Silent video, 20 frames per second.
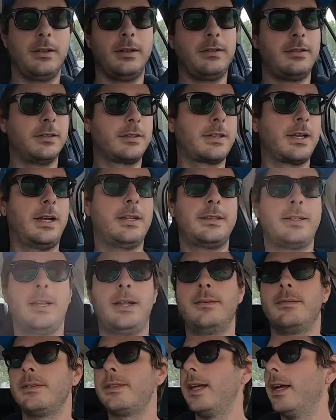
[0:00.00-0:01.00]
just got
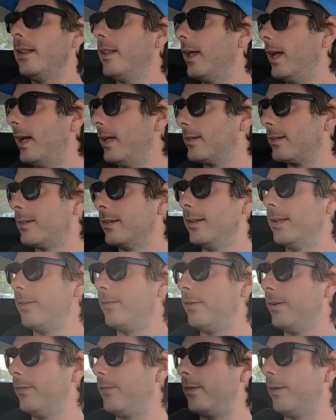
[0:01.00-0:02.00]
done with that last
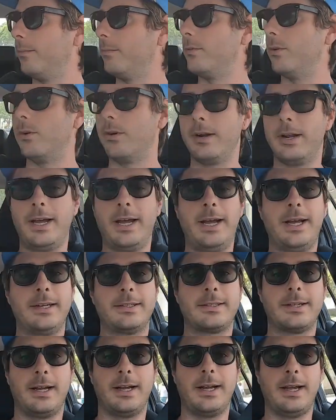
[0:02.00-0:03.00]
delivery from
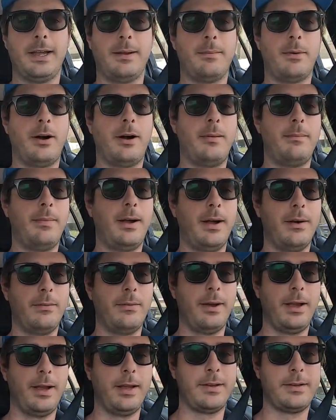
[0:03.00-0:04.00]
Doordash. I am on my
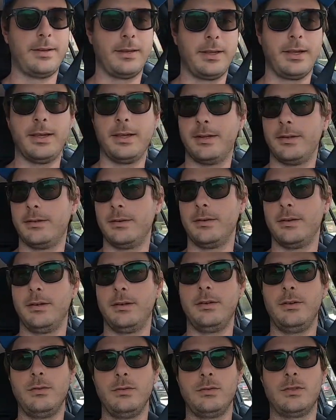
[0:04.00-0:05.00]
way to get into a
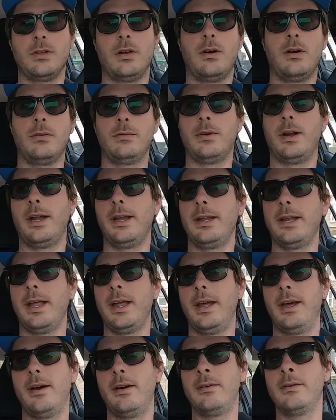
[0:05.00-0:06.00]
new zone right
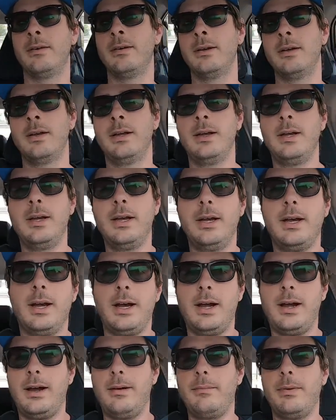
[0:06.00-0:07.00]
now.
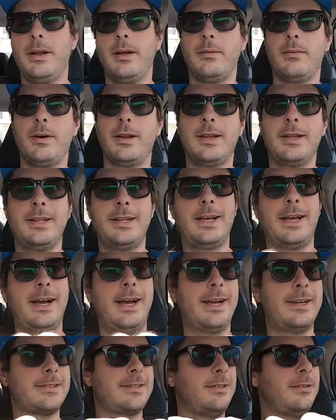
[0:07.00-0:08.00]
But I wanted to
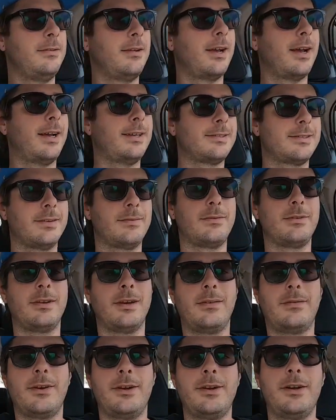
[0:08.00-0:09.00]
ask you guys, have
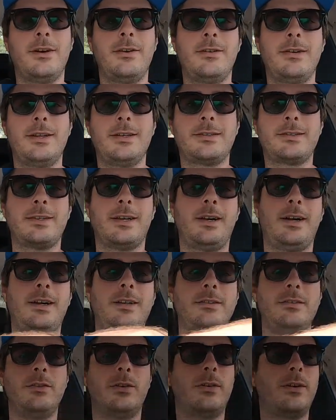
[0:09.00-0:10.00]
you ever noticed
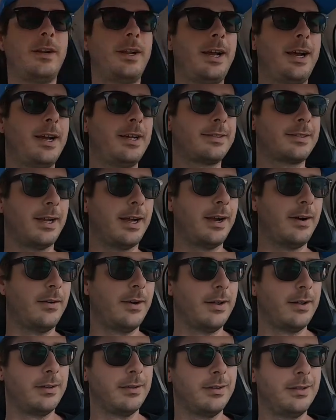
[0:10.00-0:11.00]
on Doordash
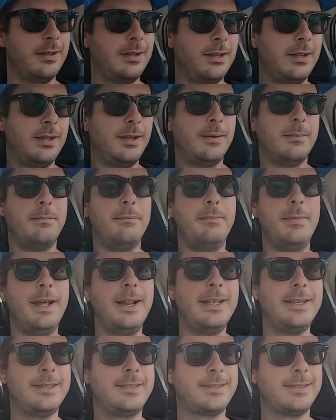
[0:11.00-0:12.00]
how
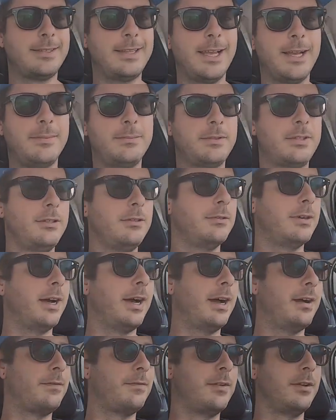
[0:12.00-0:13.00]
many steps you
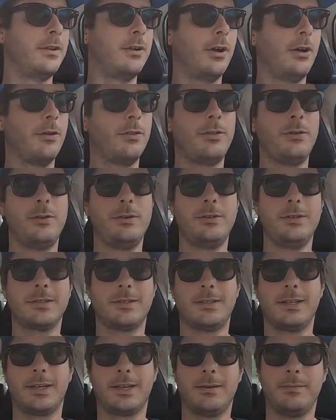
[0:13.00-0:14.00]
have to go through
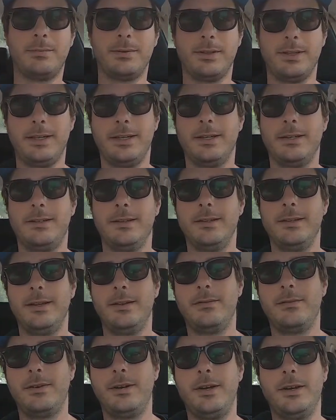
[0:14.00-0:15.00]
just to complete a
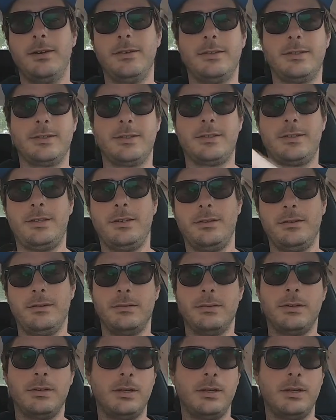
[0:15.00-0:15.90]
delivery or just to